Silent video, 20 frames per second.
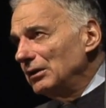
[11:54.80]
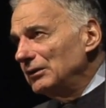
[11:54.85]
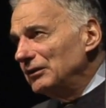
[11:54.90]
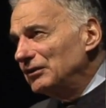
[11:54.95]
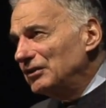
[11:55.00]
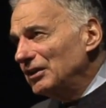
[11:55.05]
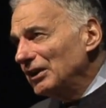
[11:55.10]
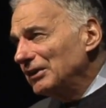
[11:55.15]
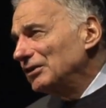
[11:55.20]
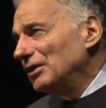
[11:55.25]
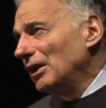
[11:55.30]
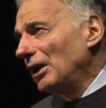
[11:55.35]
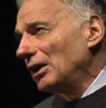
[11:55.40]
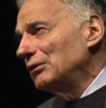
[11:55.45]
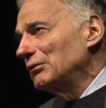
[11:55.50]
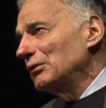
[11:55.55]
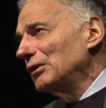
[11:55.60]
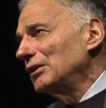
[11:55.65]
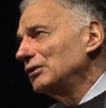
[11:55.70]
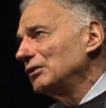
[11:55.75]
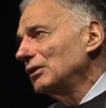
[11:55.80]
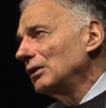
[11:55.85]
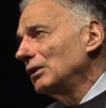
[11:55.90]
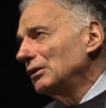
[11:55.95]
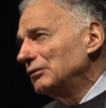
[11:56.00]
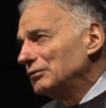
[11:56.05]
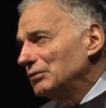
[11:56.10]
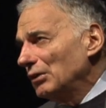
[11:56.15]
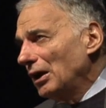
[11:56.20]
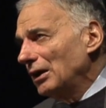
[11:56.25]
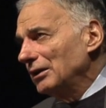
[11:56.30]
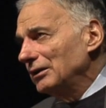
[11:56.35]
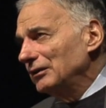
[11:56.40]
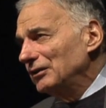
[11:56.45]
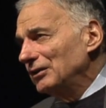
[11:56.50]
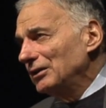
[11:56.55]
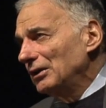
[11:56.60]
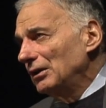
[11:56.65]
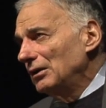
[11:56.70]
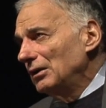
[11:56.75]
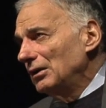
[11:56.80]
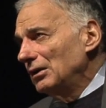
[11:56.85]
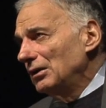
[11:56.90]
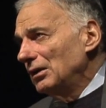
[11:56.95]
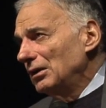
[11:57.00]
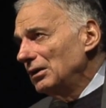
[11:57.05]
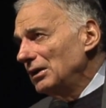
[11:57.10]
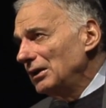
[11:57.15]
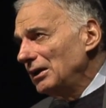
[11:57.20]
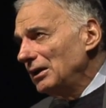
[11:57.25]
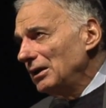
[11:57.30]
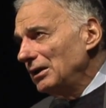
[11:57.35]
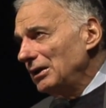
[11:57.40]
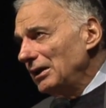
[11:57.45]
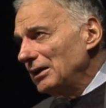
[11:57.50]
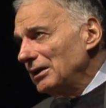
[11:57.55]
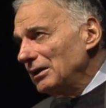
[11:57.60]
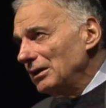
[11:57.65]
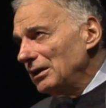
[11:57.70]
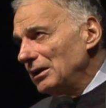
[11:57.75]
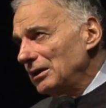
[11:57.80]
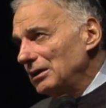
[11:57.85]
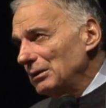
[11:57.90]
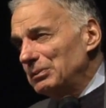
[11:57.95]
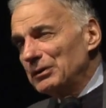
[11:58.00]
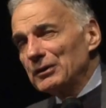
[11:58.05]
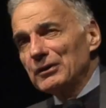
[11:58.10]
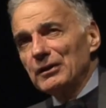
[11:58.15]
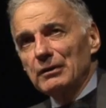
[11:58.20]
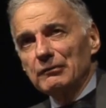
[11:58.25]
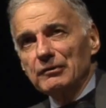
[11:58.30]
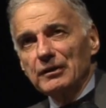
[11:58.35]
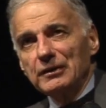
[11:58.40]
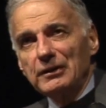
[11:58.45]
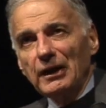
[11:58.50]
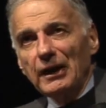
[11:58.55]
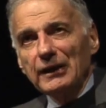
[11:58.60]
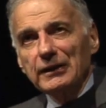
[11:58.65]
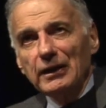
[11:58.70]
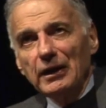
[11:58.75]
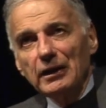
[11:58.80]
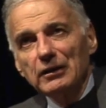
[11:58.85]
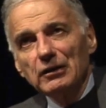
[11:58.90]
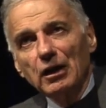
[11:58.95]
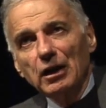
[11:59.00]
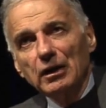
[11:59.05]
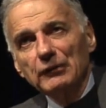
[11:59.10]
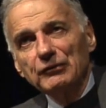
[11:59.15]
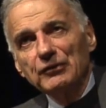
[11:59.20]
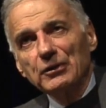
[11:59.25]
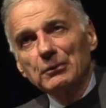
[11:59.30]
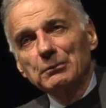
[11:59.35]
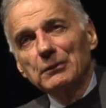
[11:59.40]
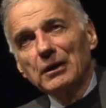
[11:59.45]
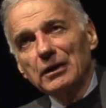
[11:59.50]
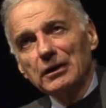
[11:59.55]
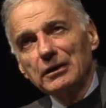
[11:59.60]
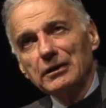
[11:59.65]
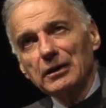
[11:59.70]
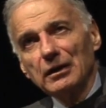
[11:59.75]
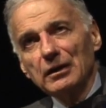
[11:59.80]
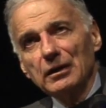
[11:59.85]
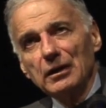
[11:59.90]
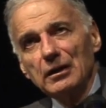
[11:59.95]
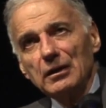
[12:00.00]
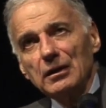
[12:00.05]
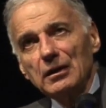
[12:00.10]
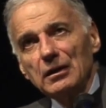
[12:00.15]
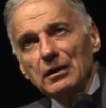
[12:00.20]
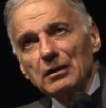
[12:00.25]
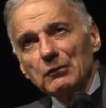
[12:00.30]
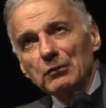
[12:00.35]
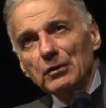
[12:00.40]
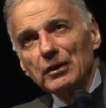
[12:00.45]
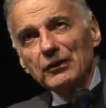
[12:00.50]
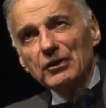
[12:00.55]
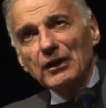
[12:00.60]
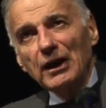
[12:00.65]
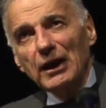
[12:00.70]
600 drugs in a period of a decade off the market with